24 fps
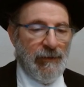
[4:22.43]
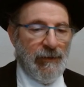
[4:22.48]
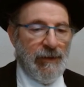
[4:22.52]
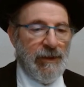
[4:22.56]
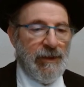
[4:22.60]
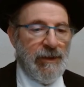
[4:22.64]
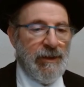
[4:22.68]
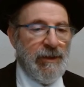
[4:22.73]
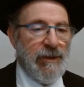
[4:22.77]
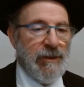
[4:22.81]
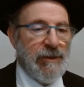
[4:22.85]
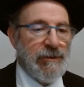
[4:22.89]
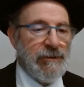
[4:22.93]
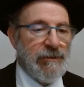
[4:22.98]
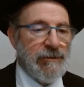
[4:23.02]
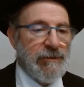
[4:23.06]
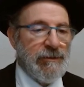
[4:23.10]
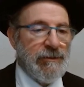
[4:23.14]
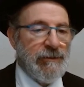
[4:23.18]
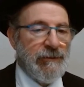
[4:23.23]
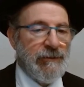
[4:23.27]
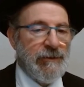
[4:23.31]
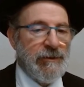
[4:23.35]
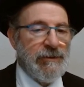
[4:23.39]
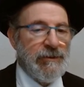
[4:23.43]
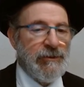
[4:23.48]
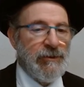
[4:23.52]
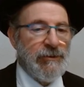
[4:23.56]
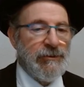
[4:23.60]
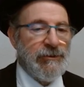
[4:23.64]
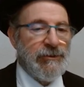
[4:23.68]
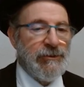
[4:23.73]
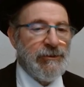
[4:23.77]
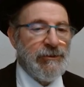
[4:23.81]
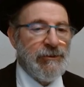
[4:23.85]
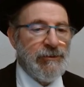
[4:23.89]
Here there is
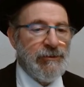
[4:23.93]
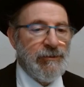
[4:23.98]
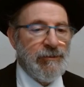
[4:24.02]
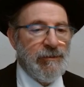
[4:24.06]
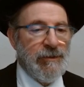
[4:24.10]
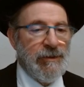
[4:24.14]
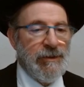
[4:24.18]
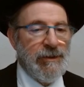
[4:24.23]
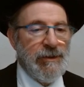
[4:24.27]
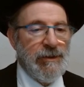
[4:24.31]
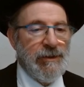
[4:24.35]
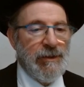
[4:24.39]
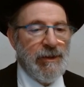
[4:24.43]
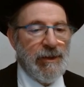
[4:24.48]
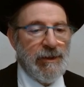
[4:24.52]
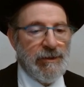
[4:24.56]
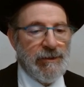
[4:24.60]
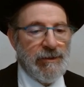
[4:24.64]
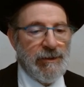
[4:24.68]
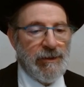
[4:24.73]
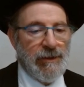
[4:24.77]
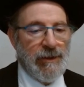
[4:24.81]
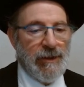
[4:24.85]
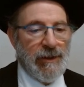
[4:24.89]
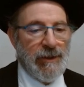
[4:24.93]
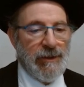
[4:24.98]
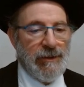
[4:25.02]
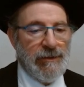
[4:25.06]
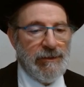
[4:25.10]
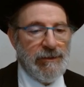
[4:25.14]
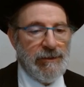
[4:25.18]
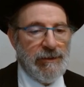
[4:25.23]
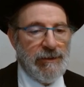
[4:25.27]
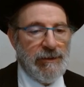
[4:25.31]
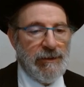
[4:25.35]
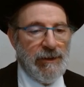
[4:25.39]
also to be
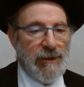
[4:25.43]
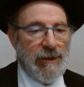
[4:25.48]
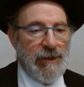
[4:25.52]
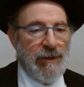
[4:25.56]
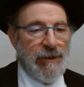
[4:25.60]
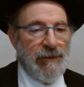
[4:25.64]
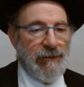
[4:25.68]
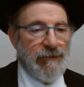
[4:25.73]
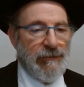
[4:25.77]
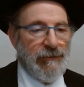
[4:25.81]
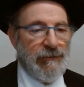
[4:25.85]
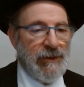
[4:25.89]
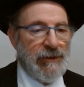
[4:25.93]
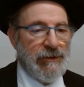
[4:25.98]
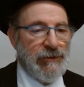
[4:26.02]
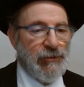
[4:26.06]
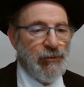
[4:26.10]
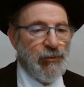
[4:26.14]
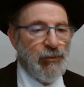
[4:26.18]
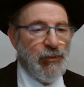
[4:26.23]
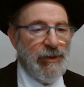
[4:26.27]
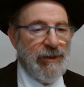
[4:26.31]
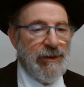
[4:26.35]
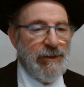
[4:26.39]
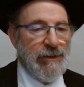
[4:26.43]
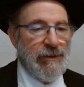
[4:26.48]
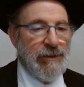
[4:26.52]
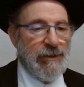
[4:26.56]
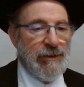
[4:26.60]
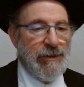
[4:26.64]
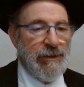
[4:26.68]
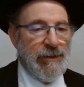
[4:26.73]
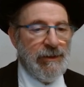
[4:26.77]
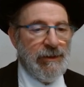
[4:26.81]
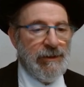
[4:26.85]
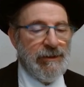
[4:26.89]
underlined that queen
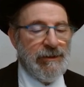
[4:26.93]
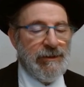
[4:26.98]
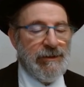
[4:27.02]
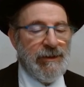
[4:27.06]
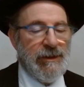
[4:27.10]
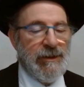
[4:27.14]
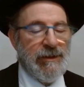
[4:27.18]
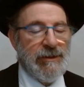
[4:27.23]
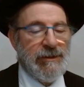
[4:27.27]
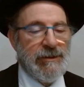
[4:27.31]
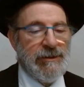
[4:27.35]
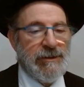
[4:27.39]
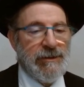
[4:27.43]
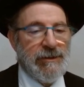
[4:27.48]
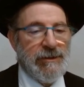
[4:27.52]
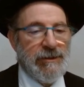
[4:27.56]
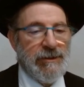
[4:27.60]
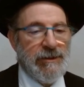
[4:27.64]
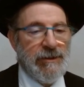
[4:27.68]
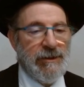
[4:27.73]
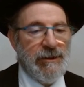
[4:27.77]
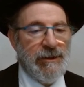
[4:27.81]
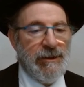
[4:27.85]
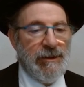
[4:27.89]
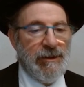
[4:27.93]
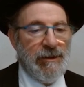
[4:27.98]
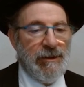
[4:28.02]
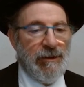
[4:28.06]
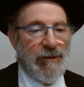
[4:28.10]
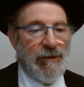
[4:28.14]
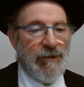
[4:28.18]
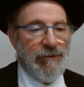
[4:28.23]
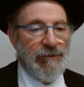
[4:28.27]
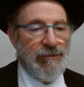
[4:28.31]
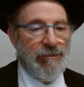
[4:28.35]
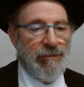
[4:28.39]
takes
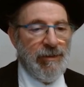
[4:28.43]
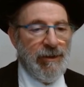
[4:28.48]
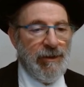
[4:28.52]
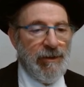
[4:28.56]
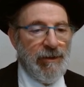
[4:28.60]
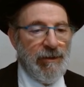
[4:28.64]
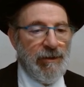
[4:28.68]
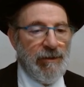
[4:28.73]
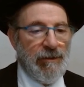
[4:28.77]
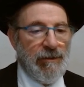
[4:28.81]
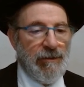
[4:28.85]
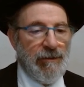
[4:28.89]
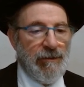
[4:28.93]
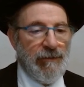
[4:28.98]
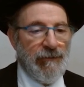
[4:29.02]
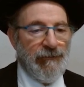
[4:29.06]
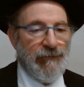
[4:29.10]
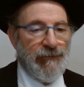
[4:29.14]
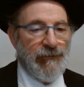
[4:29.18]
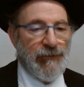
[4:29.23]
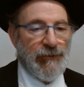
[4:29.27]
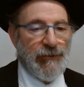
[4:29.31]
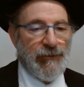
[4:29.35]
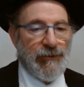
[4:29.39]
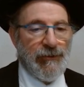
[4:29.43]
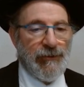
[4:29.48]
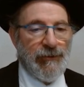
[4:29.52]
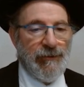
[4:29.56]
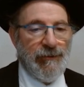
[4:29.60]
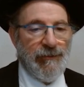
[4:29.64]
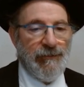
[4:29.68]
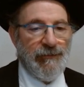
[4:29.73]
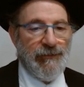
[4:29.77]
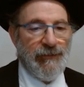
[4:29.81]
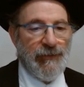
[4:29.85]
on b4